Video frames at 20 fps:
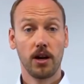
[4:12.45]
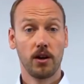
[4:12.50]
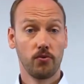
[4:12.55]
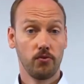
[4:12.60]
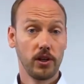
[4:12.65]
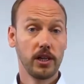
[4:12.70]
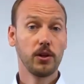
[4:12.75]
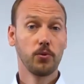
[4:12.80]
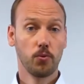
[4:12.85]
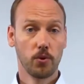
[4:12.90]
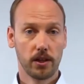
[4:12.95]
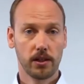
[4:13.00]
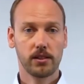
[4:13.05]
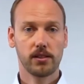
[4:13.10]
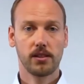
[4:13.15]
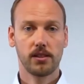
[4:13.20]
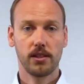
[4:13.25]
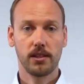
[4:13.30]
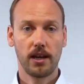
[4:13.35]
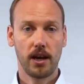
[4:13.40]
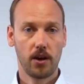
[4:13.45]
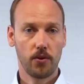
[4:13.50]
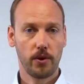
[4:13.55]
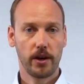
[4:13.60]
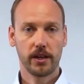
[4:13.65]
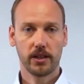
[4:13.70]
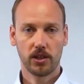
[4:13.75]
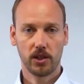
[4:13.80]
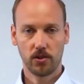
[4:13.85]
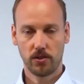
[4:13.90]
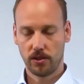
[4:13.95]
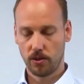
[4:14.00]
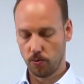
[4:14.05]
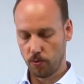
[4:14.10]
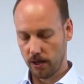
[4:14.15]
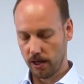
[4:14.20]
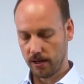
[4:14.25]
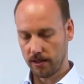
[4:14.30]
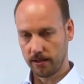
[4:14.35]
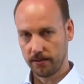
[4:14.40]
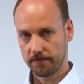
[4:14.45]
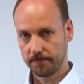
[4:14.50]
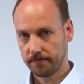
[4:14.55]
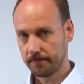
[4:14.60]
really works and how accurate we are.